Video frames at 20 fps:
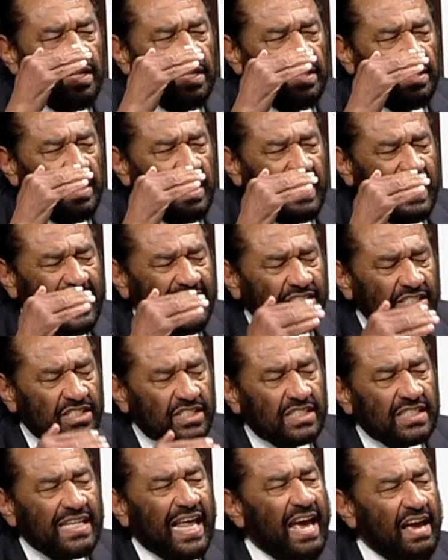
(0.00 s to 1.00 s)
the
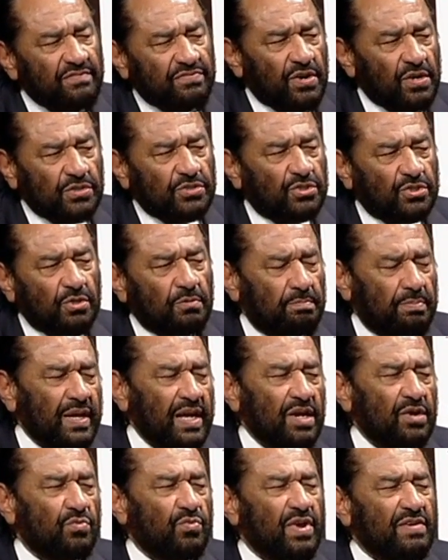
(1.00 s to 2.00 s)
enslavers to
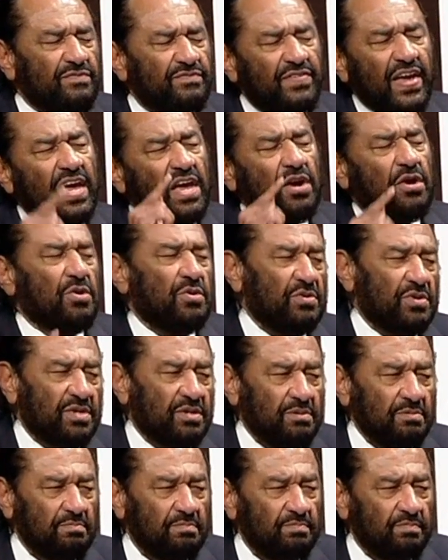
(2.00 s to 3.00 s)
be revered
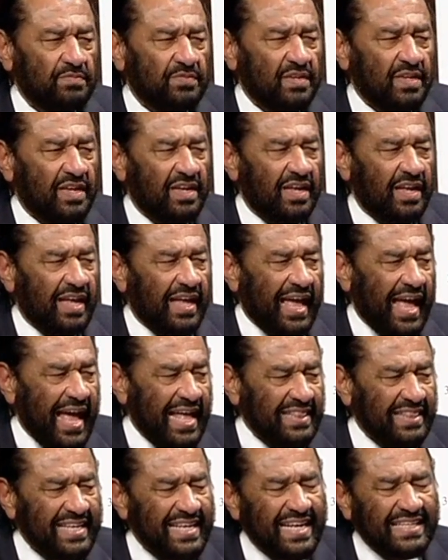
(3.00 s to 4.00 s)

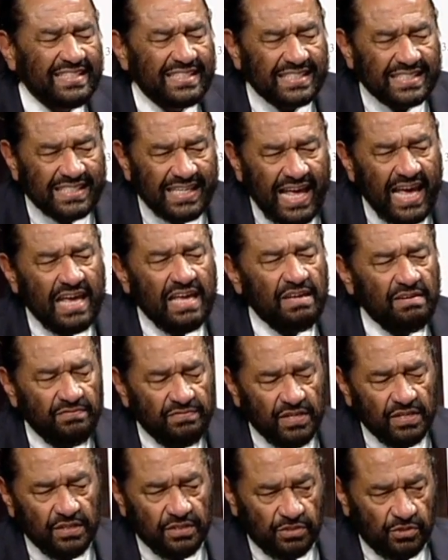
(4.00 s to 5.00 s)
and the
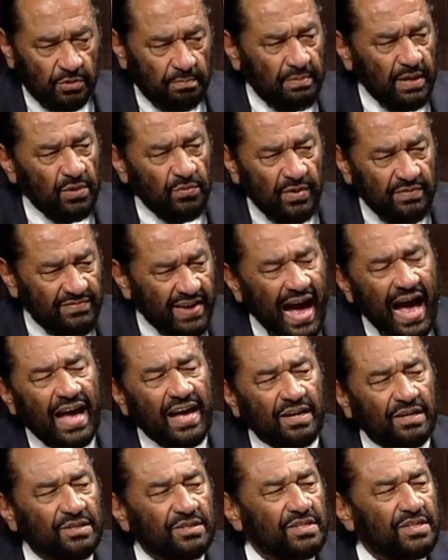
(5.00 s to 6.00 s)
enslaved to be
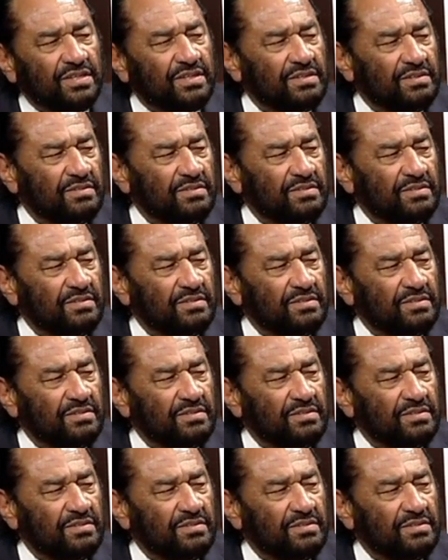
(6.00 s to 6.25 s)
reviled.